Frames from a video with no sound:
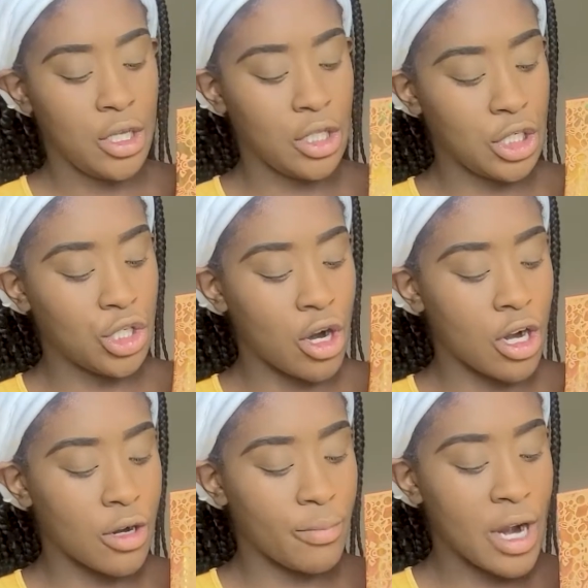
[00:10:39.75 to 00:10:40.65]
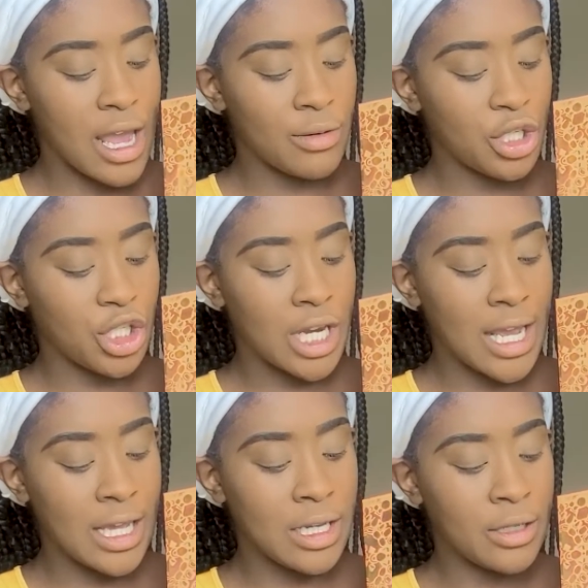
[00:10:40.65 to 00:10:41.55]
the dark brown
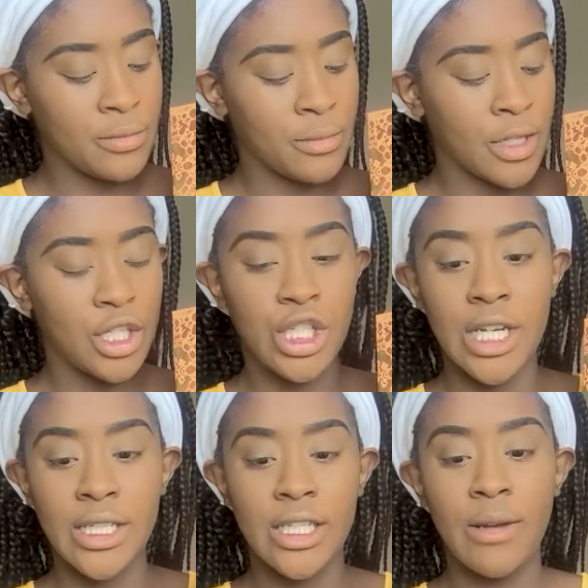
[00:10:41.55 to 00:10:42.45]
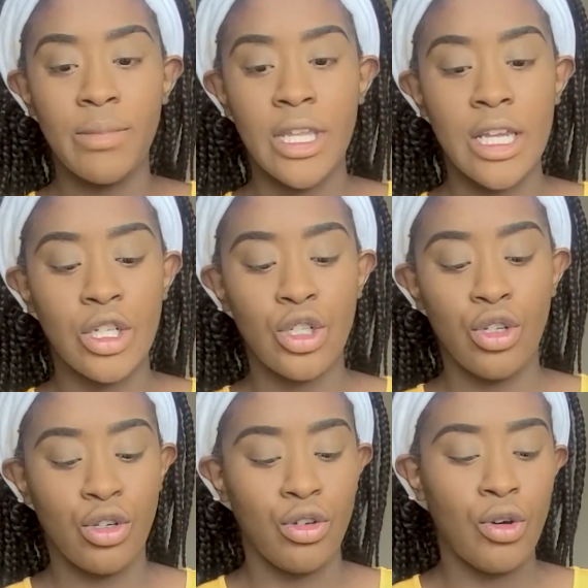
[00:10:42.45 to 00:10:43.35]
shade, just something
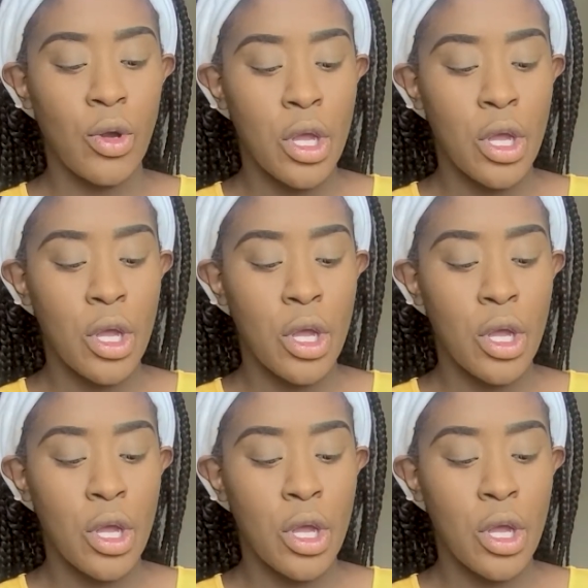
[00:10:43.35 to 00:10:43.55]
to